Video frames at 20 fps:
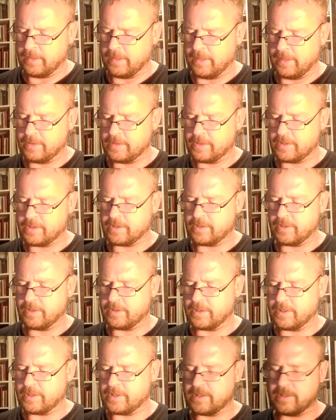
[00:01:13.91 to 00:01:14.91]
I just
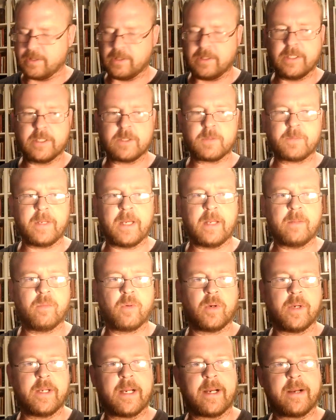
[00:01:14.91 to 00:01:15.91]
took this, this bad
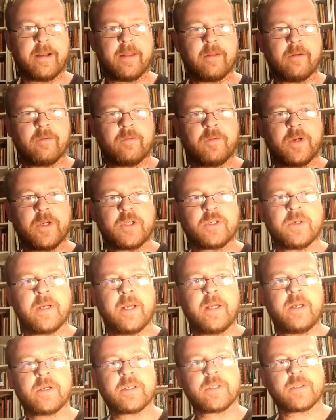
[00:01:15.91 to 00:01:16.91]
boy out of the
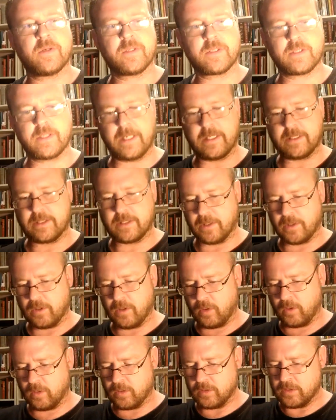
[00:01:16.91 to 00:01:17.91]
refrigerator, so it's nice and
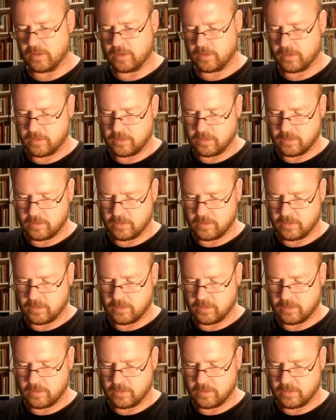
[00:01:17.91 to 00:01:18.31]
cold.